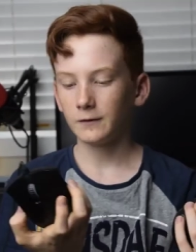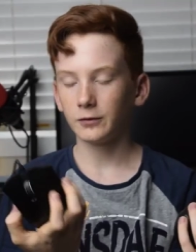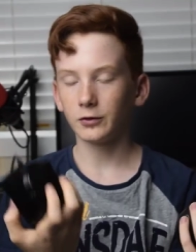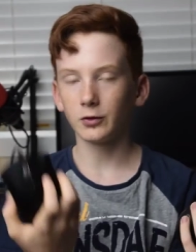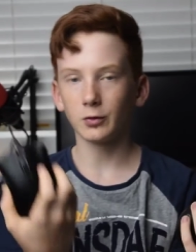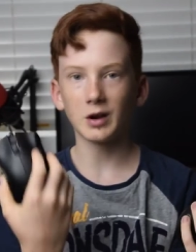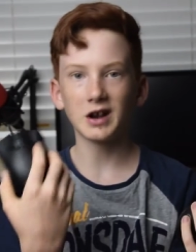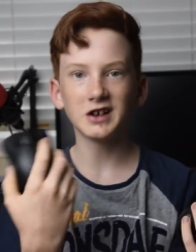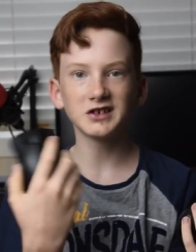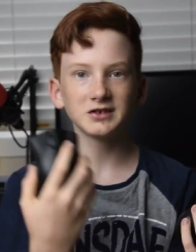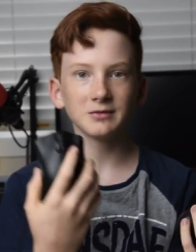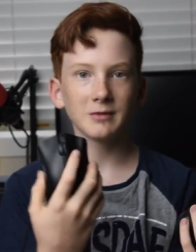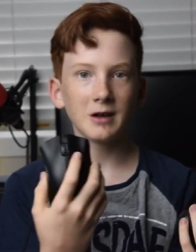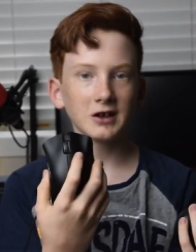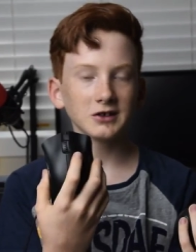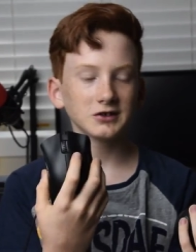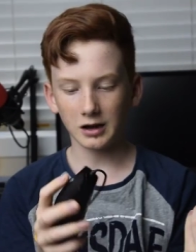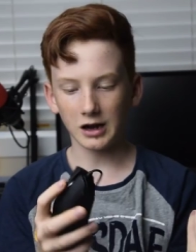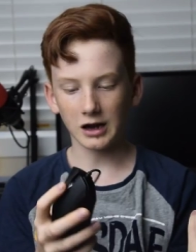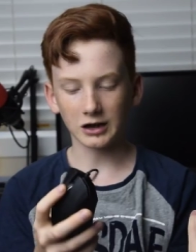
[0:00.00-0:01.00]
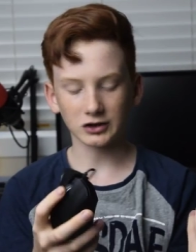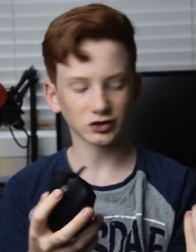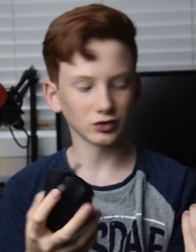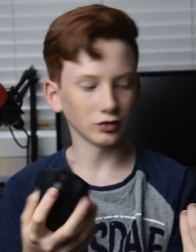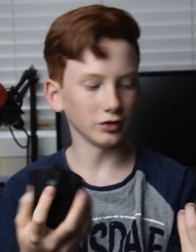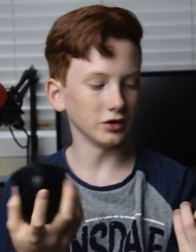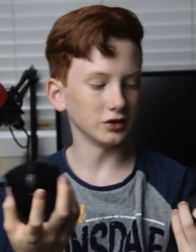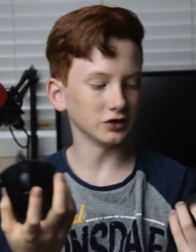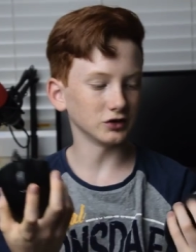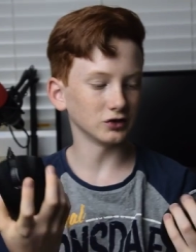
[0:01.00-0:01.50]
The Razer mouse
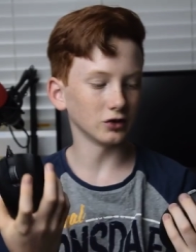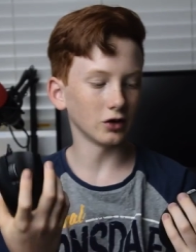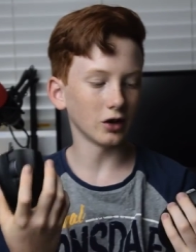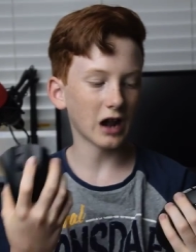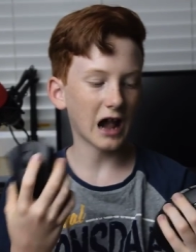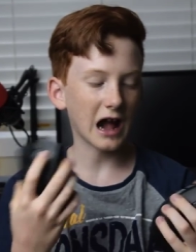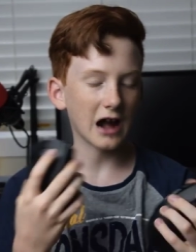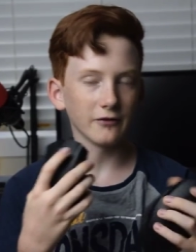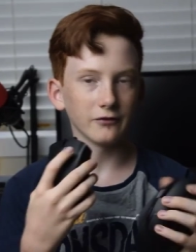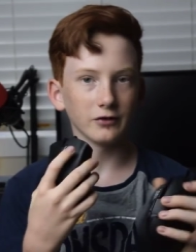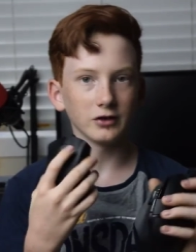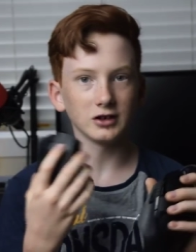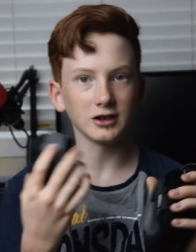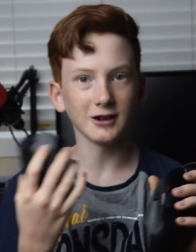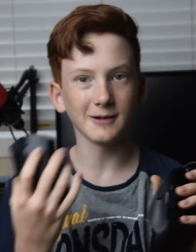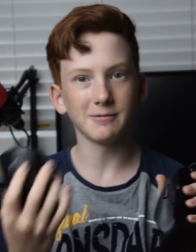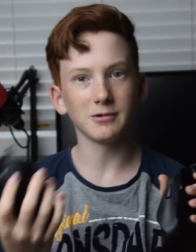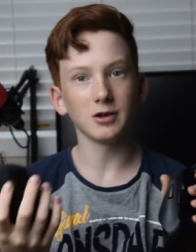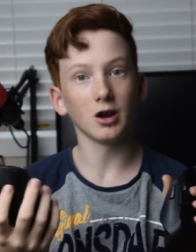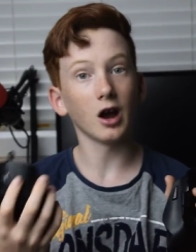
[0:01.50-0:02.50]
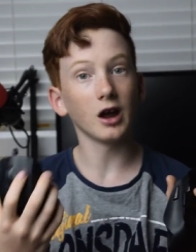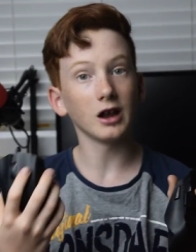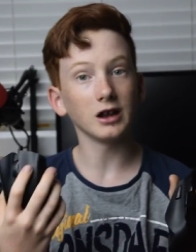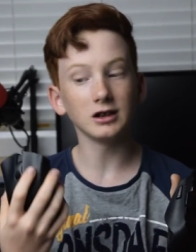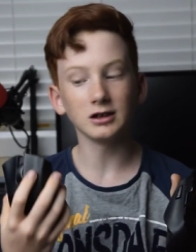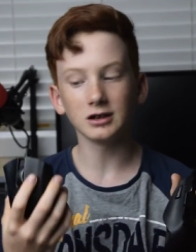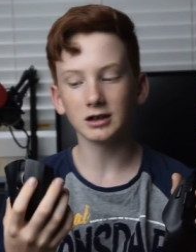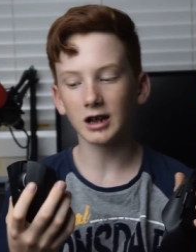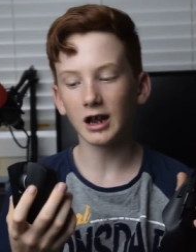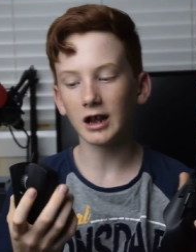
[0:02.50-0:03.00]
actually does not have a DPI
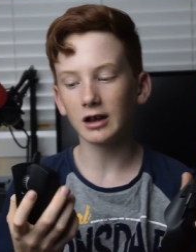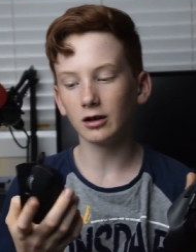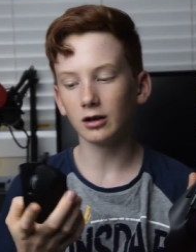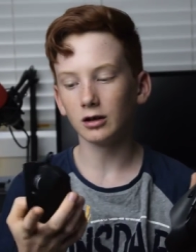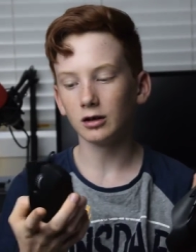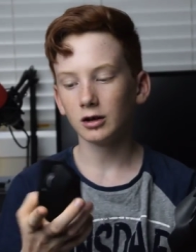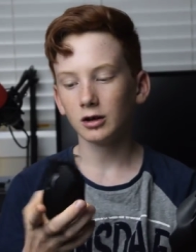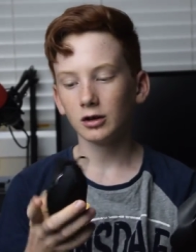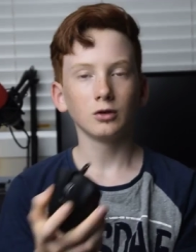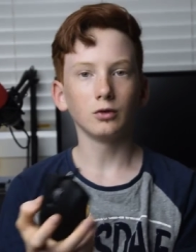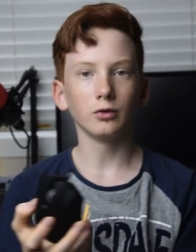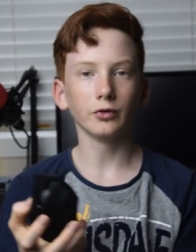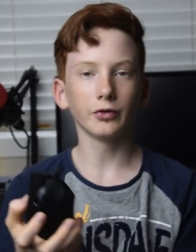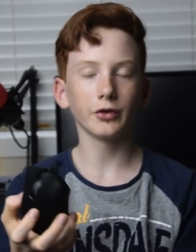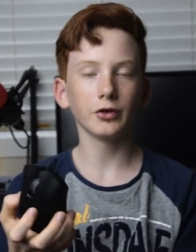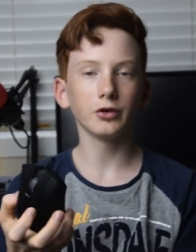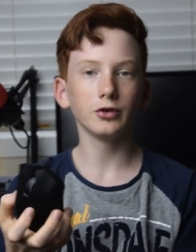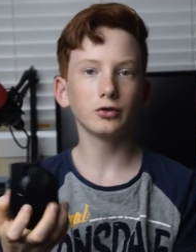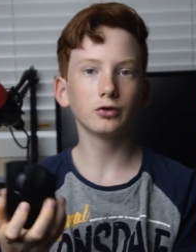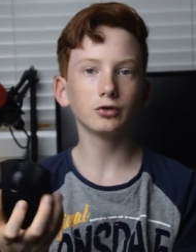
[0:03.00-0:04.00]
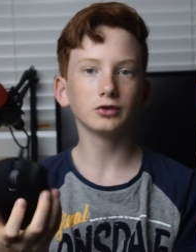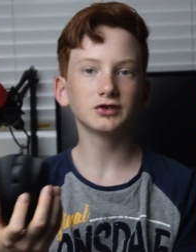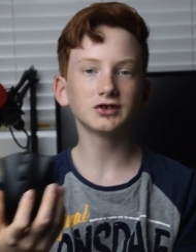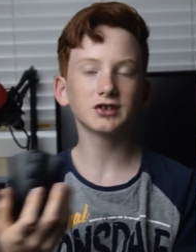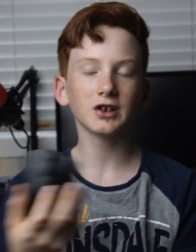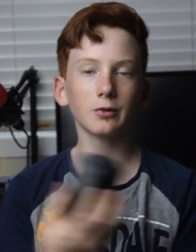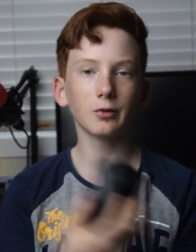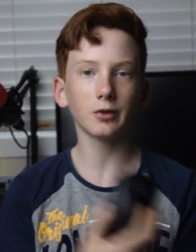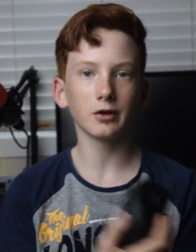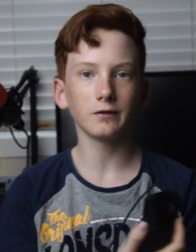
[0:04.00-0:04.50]
indicator, although you could
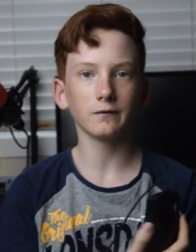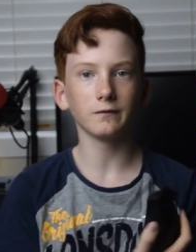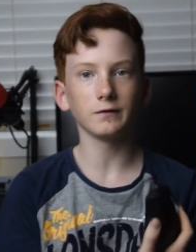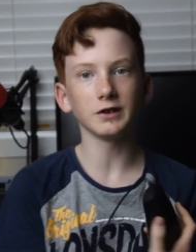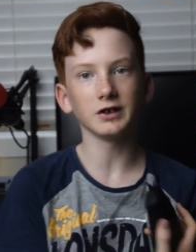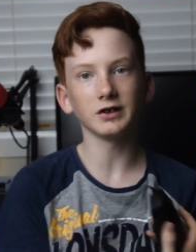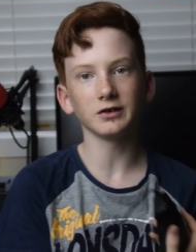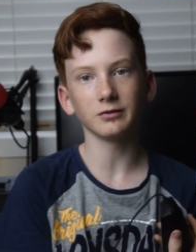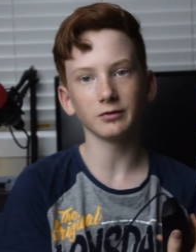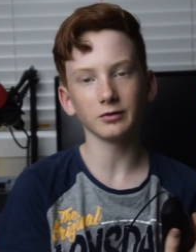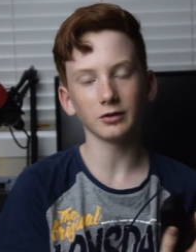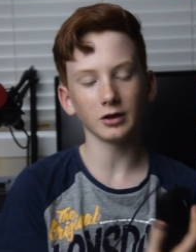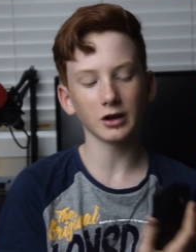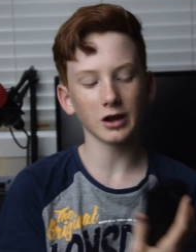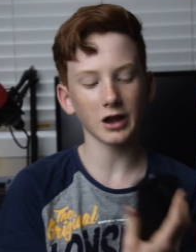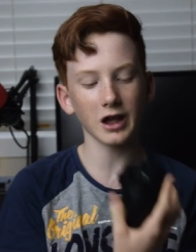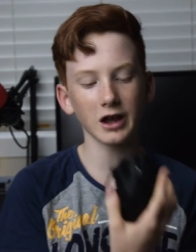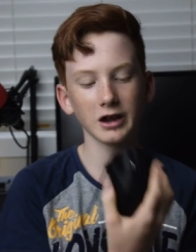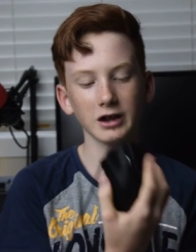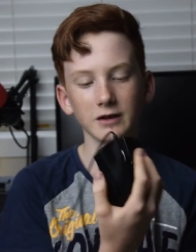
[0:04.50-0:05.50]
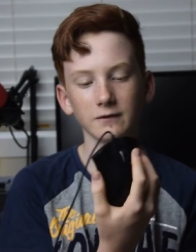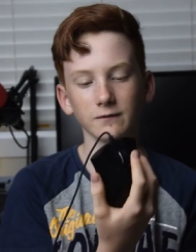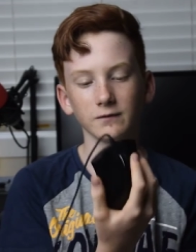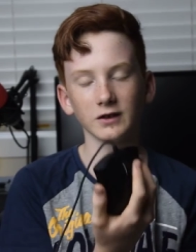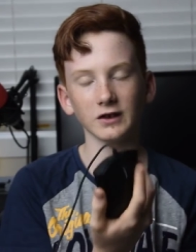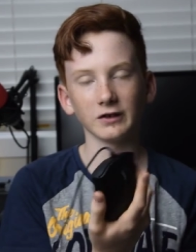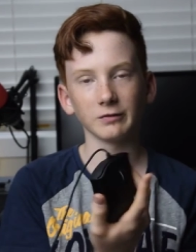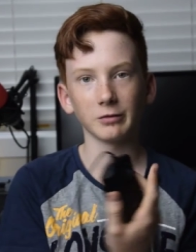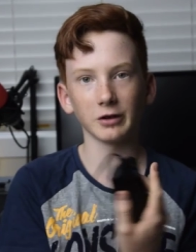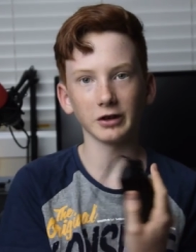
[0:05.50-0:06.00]
set one of these any of
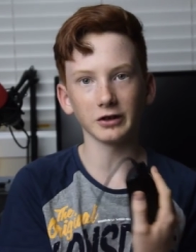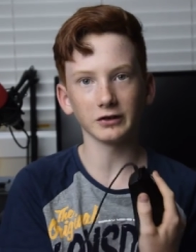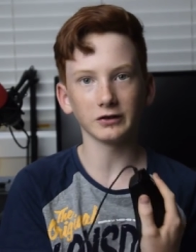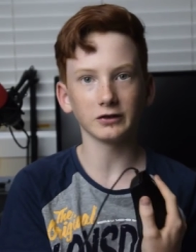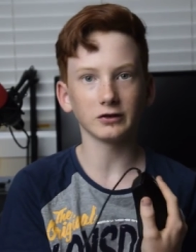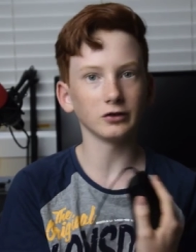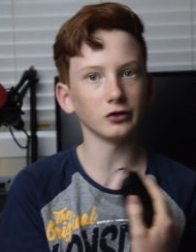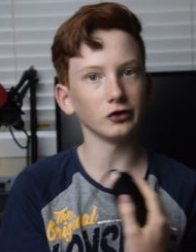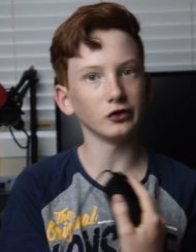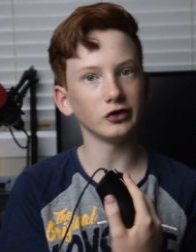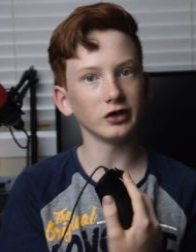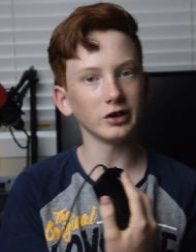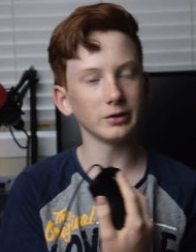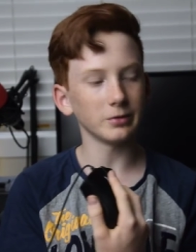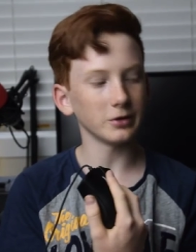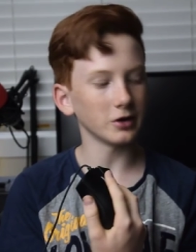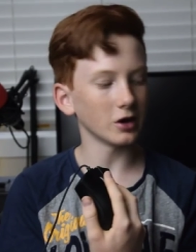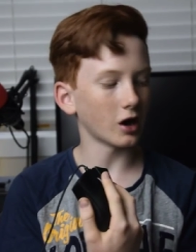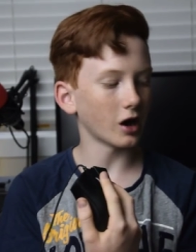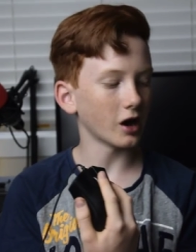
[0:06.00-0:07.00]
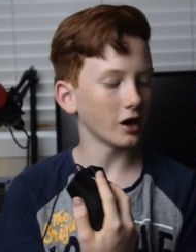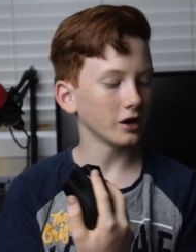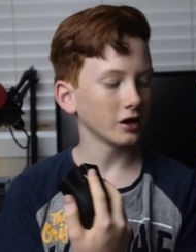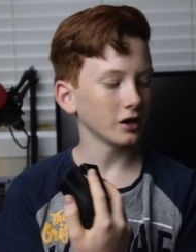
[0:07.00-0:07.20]
these buttons to the DPI,